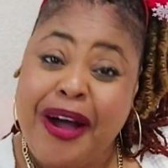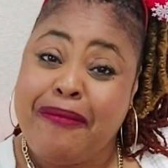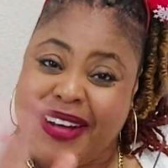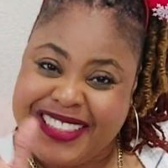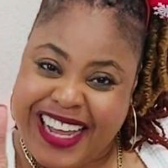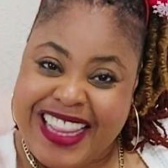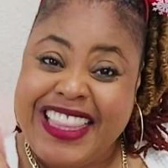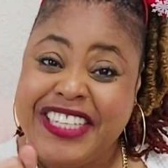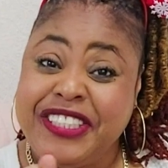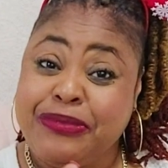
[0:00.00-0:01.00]
But
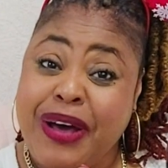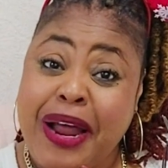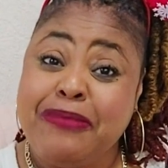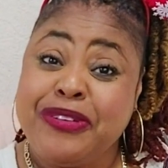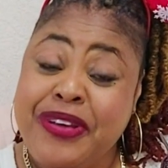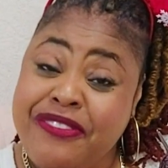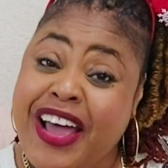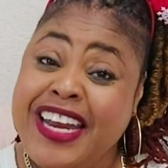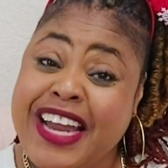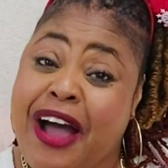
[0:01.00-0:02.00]
this is what I'm doing
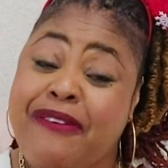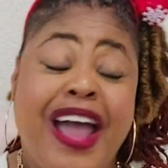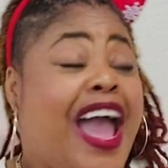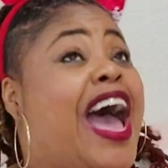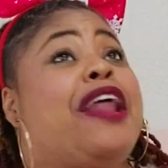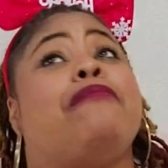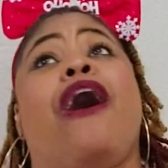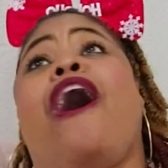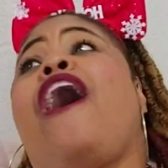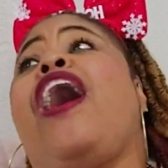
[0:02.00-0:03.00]
right now, and I'm
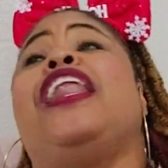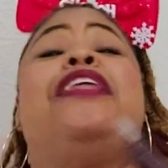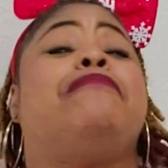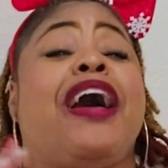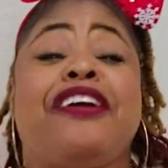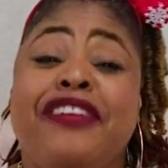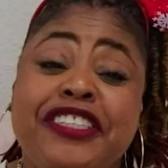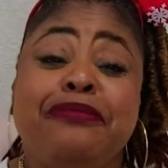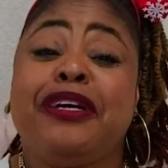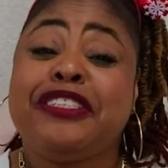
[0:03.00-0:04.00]
all in my
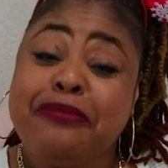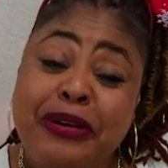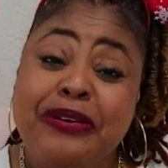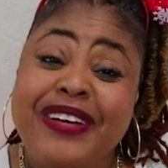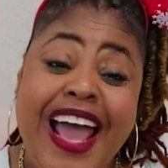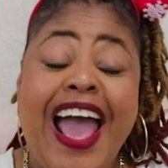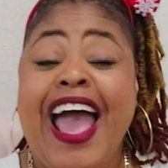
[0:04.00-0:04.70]
Christmas mood,